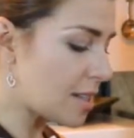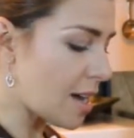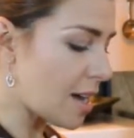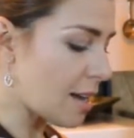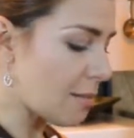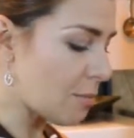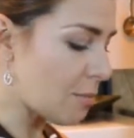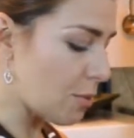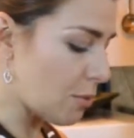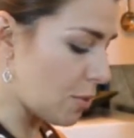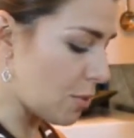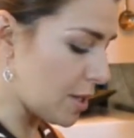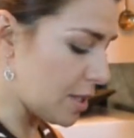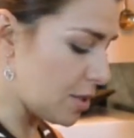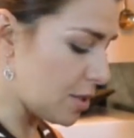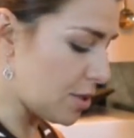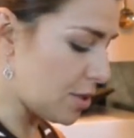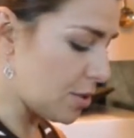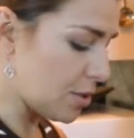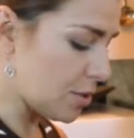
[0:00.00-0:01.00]
I'm going
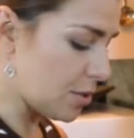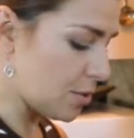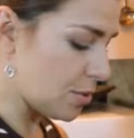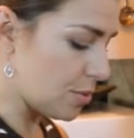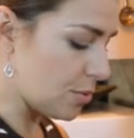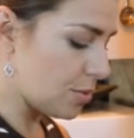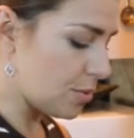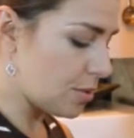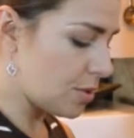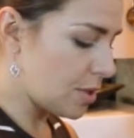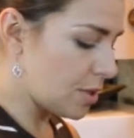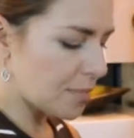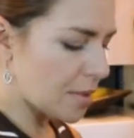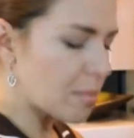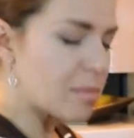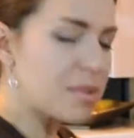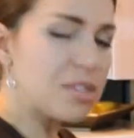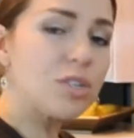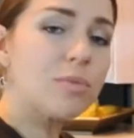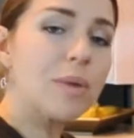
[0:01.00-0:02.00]
to
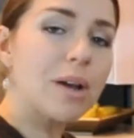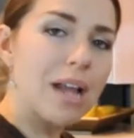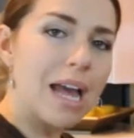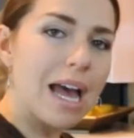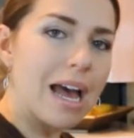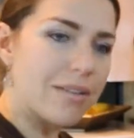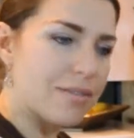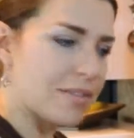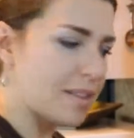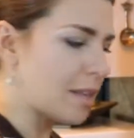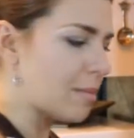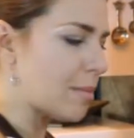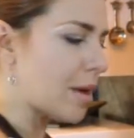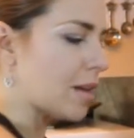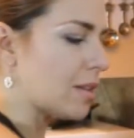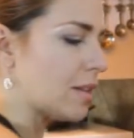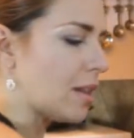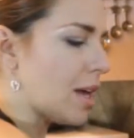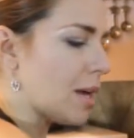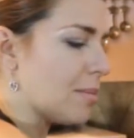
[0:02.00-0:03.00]
do about half of the amount
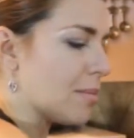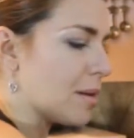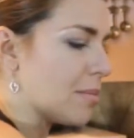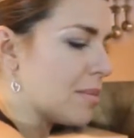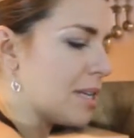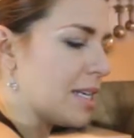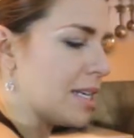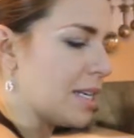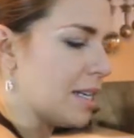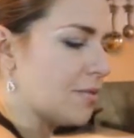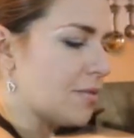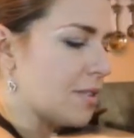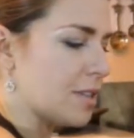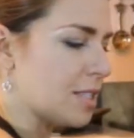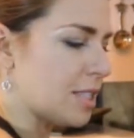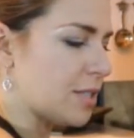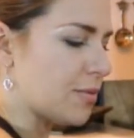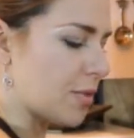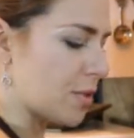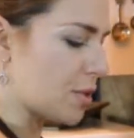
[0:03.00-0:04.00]
of lime that I'm going to need for
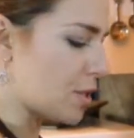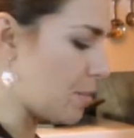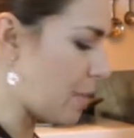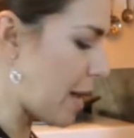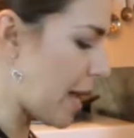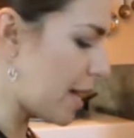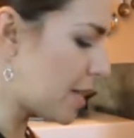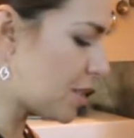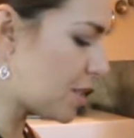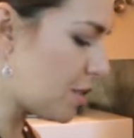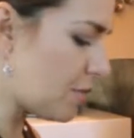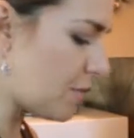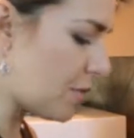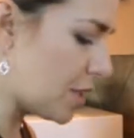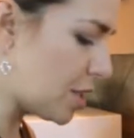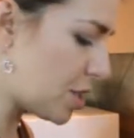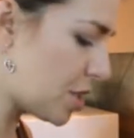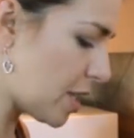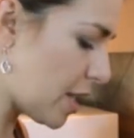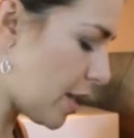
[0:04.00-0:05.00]
this first batch and
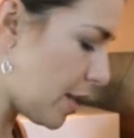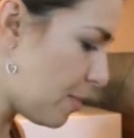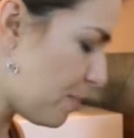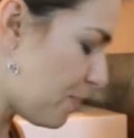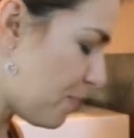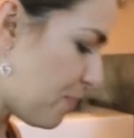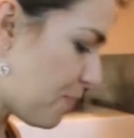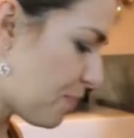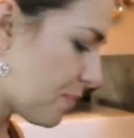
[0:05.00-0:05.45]
finish it up.